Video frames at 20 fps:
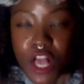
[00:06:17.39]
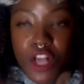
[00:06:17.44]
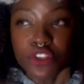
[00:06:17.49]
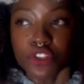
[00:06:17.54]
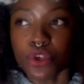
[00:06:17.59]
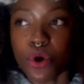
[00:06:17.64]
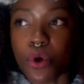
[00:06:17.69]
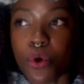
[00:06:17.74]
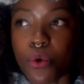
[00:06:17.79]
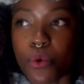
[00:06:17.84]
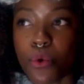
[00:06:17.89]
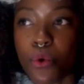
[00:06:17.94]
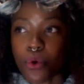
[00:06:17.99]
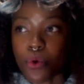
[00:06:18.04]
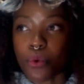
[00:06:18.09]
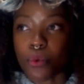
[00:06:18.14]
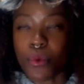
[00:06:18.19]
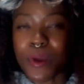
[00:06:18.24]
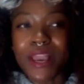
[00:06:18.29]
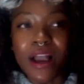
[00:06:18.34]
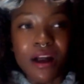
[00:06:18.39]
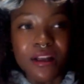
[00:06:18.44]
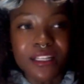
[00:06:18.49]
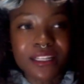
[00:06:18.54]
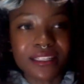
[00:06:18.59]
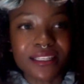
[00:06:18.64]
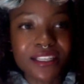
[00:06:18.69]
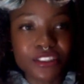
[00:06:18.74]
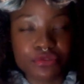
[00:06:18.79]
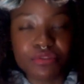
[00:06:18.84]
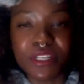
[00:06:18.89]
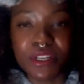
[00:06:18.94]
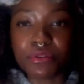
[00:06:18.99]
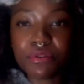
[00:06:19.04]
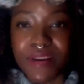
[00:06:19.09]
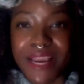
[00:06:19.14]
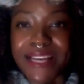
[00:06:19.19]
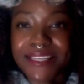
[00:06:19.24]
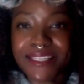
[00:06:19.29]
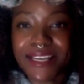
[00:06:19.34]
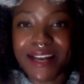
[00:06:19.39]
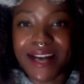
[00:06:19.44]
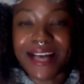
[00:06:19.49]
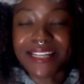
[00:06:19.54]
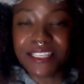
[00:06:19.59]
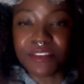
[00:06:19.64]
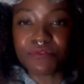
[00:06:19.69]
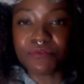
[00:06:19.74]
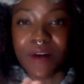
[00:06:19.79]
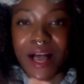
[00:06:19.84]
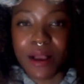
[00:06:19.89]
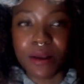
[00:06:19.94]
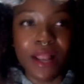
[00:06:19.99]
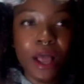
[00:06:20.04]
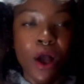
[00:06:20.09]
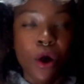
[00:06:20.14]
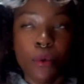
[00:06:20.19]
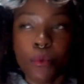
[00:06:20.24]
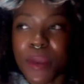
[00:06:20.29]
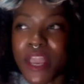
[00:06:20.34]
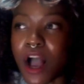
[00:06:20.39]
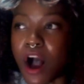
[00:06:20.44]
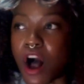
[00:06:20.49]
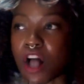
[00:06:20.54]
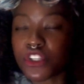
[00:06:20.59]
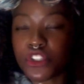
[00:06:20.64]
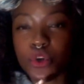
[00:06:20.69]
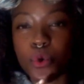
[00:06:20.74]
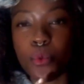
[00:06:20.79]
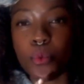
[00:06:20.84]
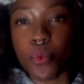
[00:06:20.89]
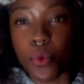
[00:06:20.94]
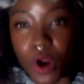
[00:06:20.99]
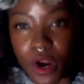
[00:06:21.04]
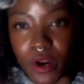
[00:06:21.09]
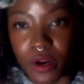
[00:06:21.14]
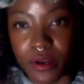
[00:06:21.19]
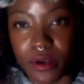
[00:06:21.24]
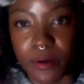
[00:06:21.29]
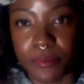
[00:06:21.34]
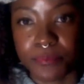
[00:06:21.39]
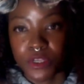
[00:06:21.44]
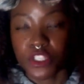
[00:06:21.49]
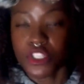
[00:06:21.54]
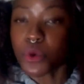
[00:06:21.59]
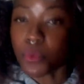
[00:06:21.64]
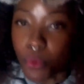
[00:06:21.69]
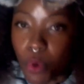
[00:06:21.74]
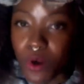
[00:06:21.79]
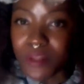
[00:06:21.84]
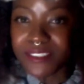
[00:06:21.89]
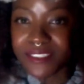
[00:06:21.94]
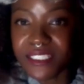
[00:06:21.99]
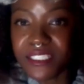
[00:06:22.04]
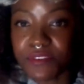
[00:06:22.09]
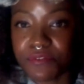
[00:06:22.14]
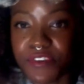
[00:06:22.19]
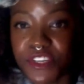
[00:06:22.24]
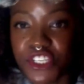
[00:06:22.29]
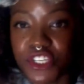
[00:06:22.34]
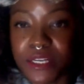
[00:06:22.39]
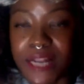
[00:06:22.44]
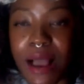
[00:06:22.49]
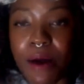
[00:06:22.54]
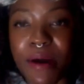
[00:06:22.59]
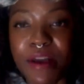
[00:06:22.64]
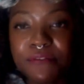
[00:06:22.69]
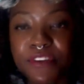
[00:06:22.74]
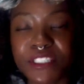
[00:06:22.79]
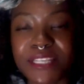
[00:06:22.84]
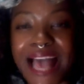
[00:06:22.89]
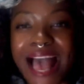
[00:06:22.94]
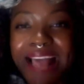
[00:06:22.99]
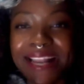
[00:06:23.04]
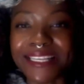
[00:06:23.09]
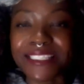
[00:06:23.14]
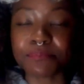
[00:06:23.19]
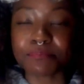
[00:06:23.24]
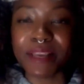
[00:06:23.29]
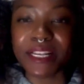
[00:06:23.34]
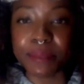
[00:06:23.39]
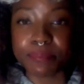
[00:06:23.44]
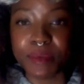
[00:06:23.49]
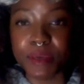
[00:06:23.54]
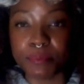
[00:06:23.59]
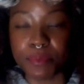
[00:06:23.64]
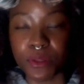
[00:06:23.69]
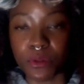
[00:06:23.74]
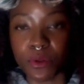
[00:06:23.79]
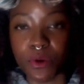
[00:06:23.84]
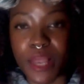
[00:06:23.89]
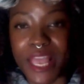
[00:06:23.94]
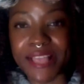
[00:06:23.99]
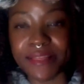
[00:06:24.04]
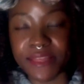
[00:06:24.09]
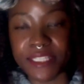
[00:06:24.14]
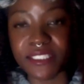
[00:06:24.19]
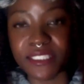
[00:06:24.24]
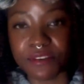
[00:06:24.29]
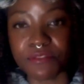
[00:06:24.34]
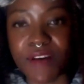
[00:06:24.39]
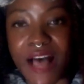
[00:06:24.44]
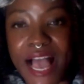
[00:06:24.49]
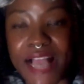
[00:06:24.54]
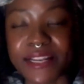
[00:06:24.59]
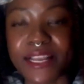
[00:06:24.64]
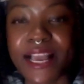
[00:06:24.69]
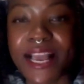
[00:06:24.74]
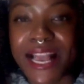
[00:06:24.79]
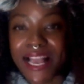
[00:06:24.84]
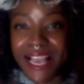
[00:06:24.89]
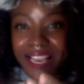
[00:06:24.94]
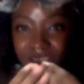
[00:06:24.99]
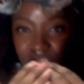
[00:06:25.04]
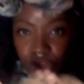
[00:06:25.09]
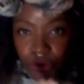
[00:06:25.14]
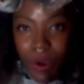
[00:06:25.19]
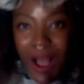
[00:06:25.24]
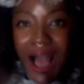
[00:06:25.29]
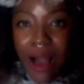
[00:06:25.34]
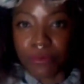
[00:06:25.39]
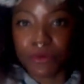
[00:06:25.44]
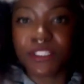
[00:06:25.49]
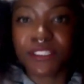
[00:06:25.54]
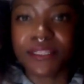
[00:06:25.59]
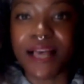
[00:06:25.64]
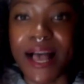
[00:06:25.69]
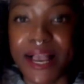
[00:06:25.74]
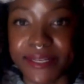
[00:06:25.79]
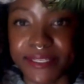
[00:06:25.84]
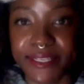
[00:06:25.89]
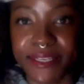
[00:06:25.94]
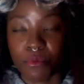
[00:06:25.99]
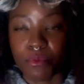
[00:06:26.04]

So we are literally creating a divide. We are to work towards the division, however, to add as many people in this divide into our side.